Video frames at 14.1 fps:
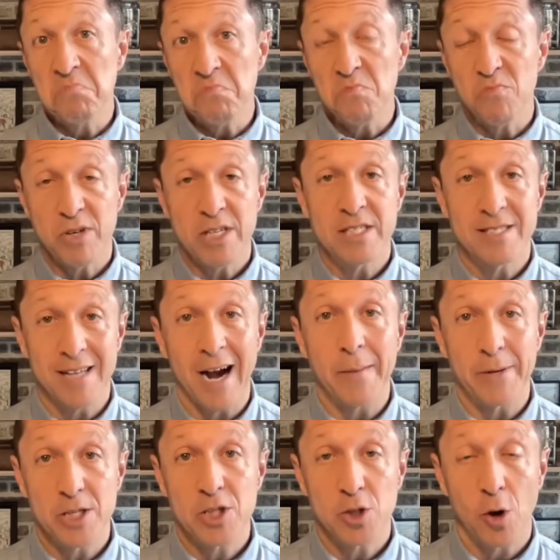pretty
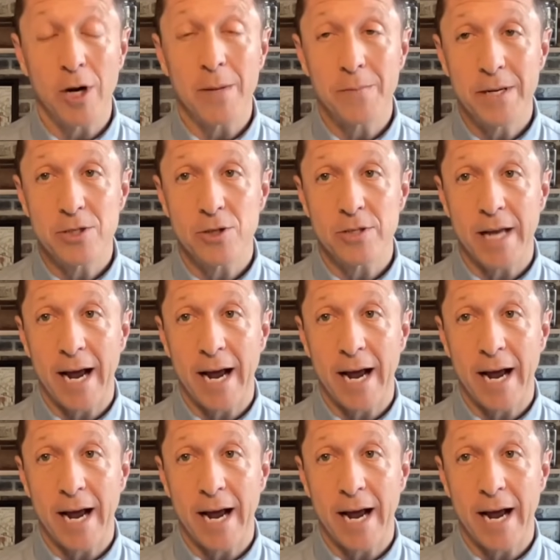dominant starting pitchers